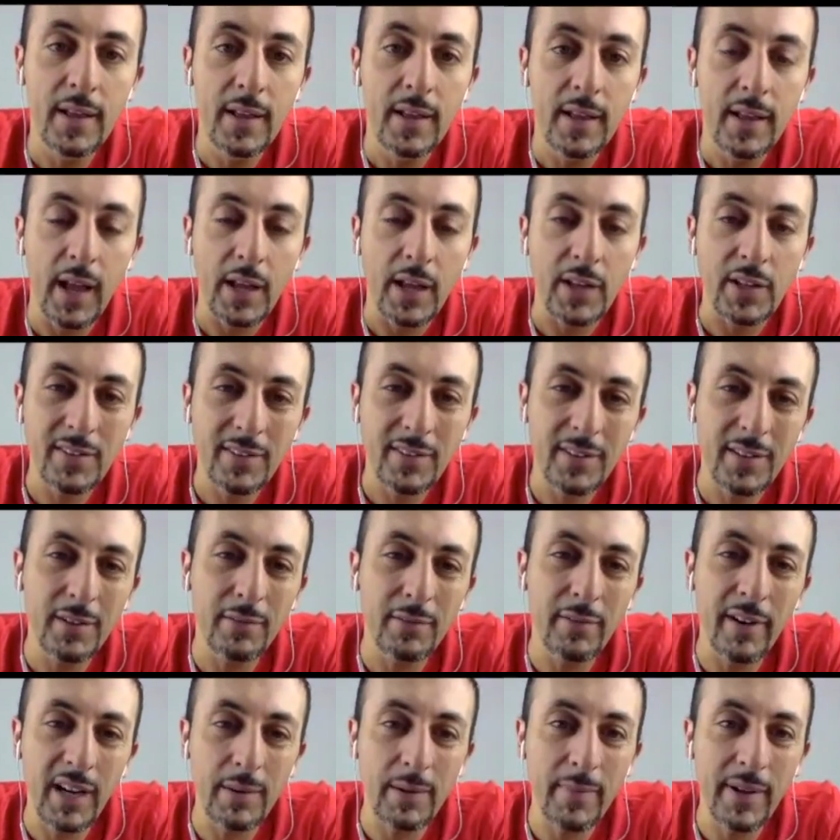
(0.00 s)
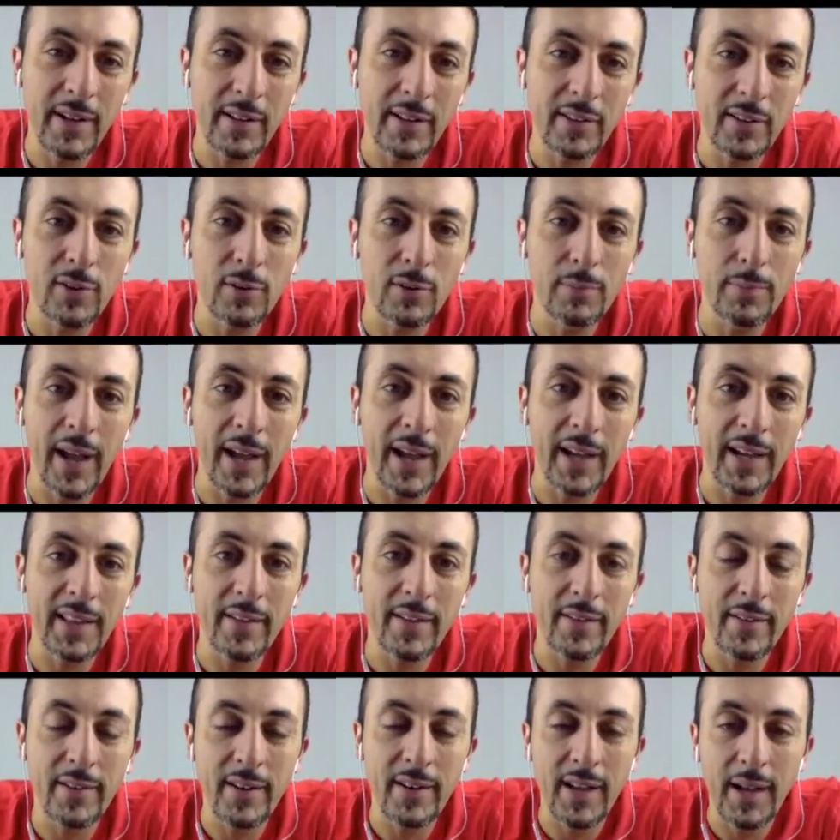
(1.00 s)
You still recommend it to go back
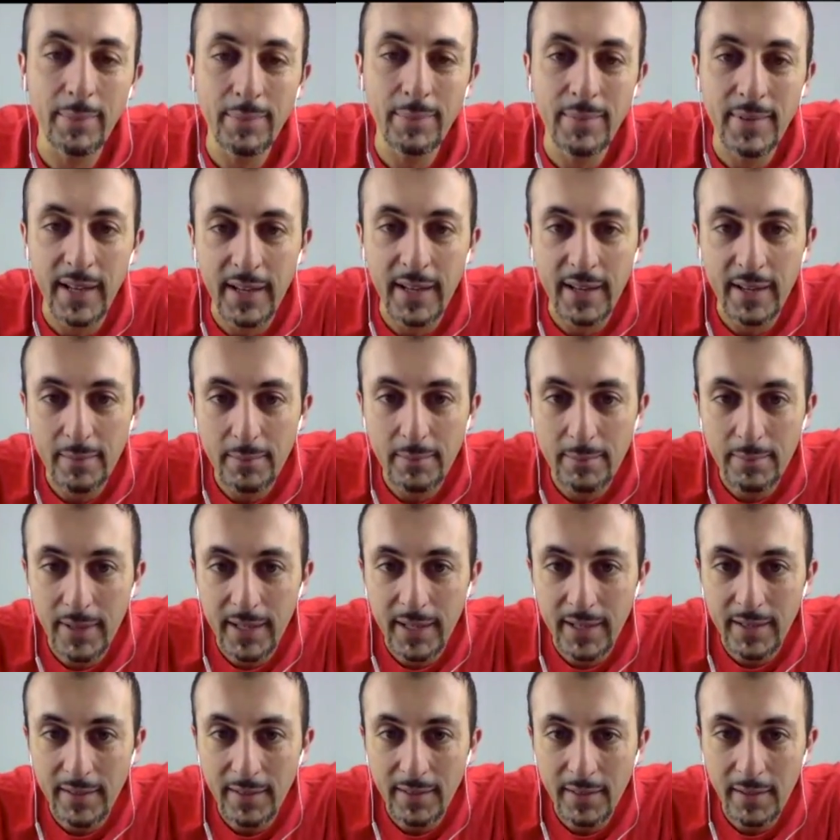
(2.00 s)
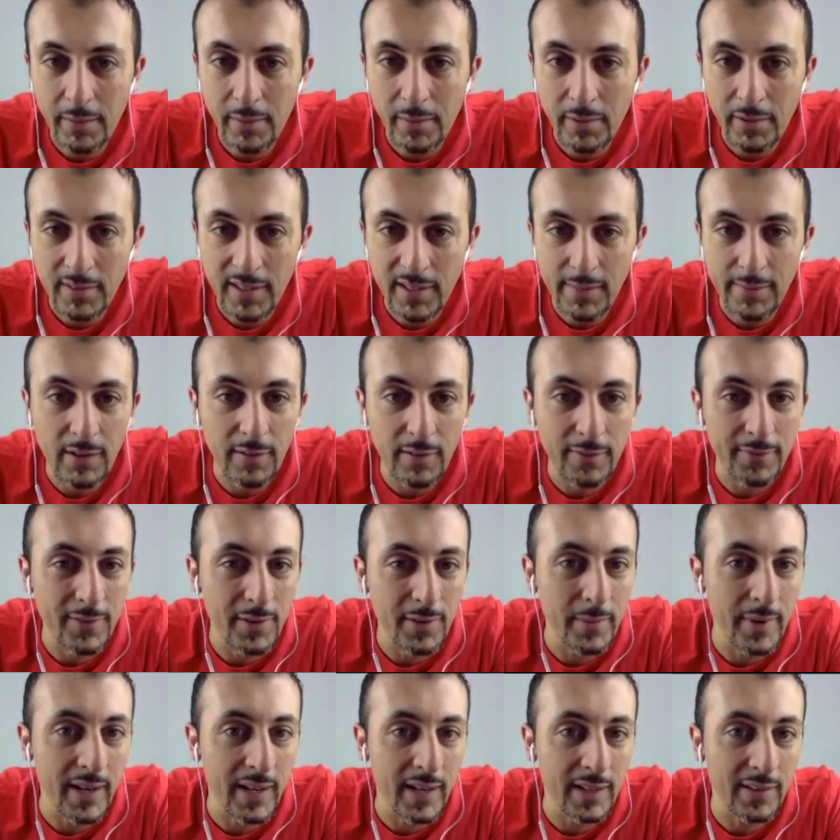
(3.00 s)
in there and update it, but it'll save you a
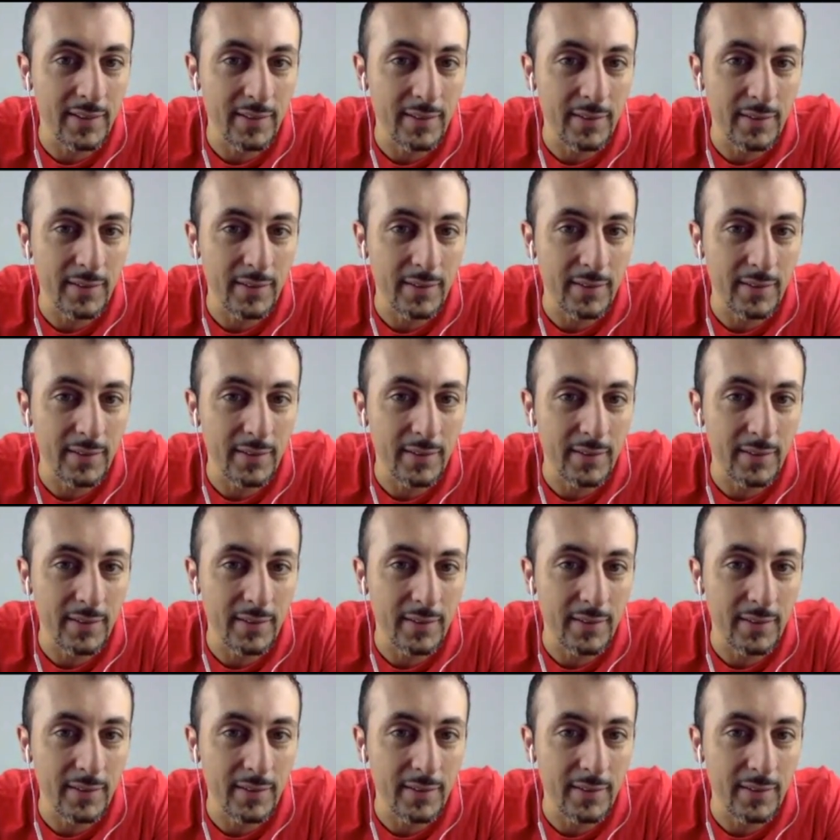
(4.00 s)
few minutes.